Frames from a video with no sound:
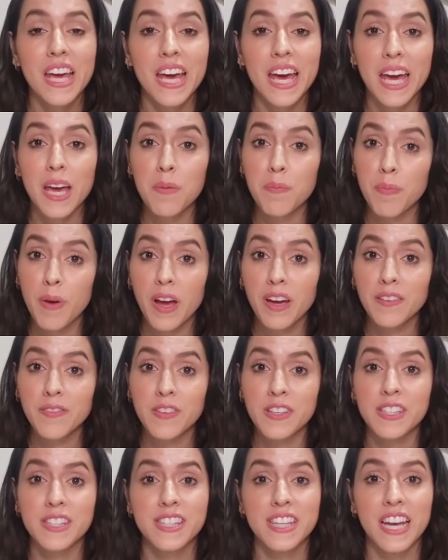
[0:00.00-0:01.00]
A
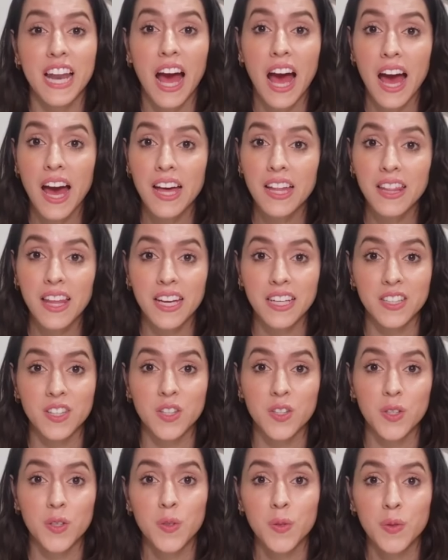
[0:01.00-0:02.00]
breakfast that I like
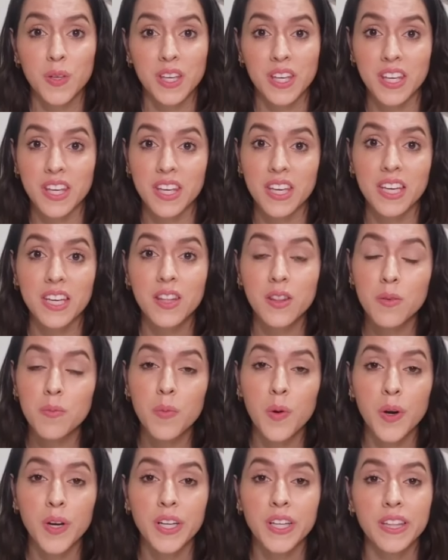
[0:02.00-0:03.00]
to eat in the
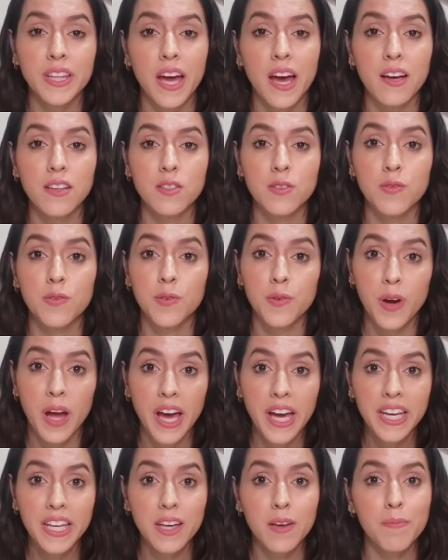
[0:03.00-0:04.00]
morning that has a
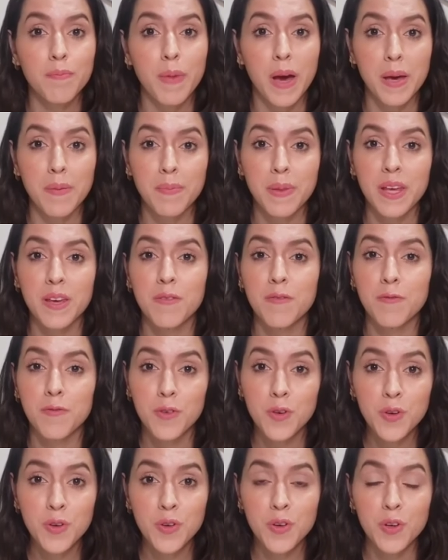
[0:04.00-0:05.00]
variety of MyPlate
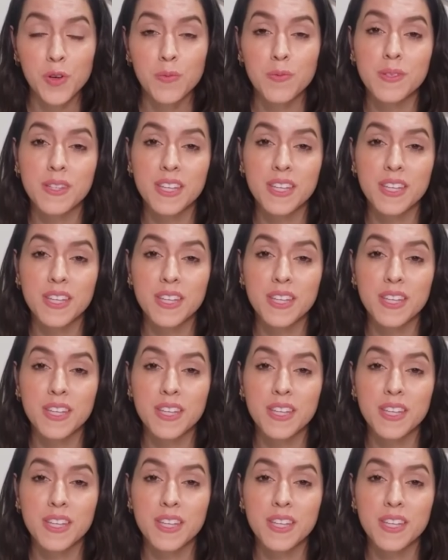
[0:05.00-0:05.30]
food groups